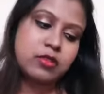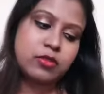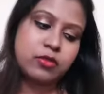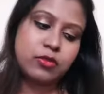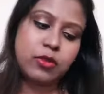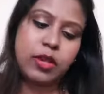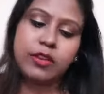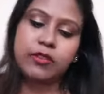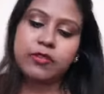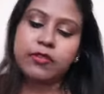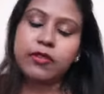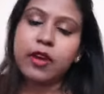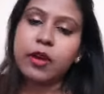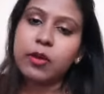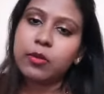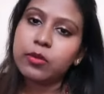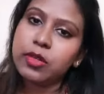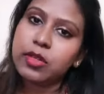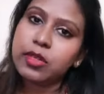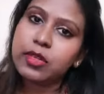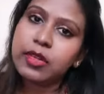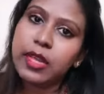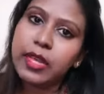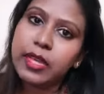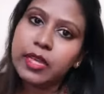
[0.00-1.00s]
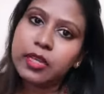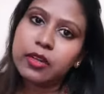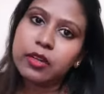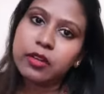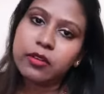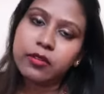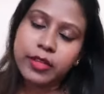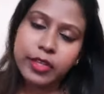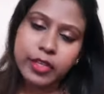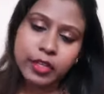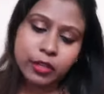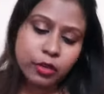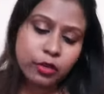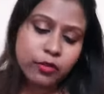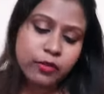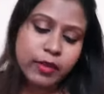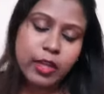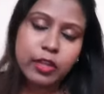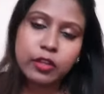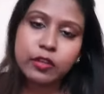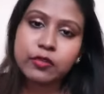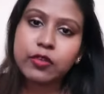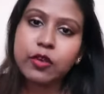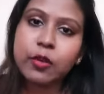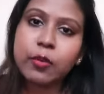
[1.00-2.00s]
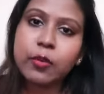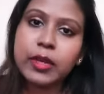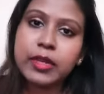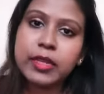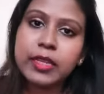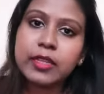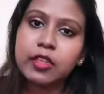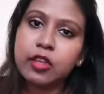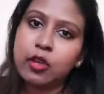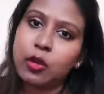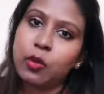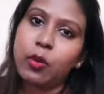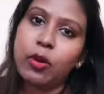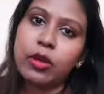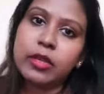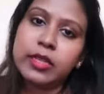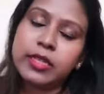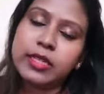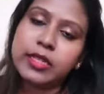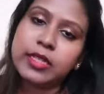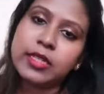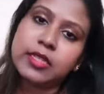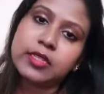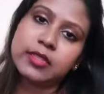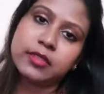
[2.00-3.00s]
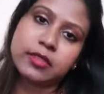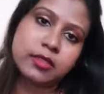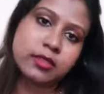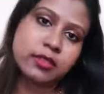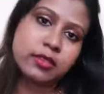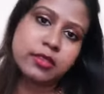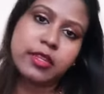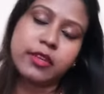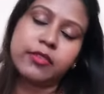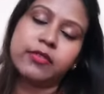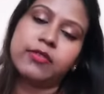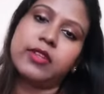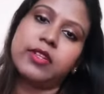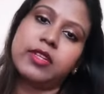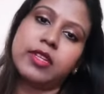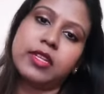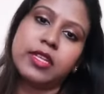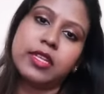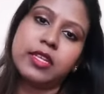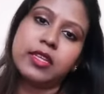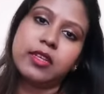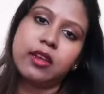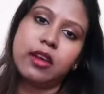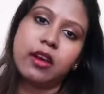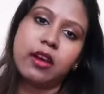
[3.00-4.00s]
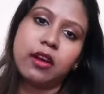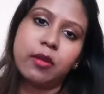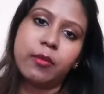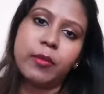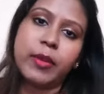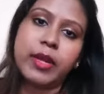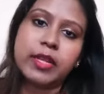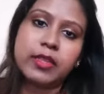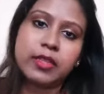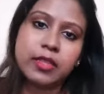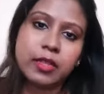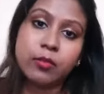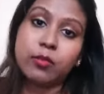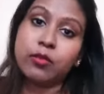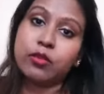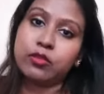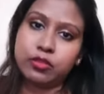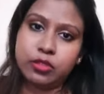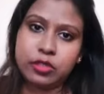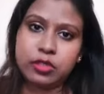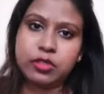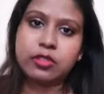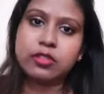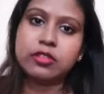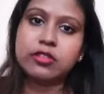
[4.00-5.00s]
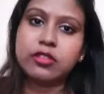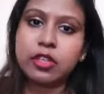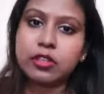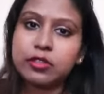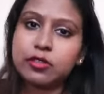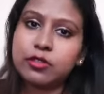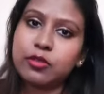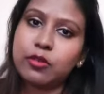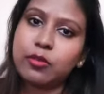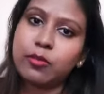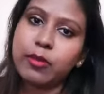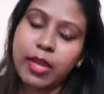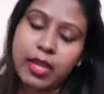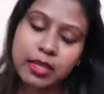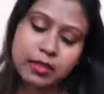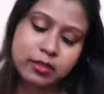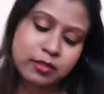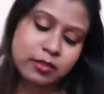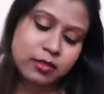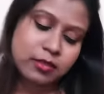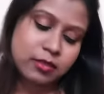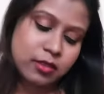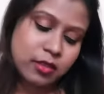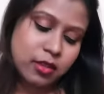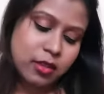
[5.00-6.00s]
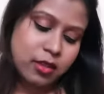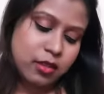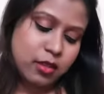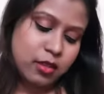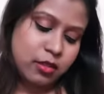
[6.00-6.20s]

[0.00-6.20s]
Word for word: So I found it like a very good value for money, and the quality is definitely uh, better than most drugstore brands.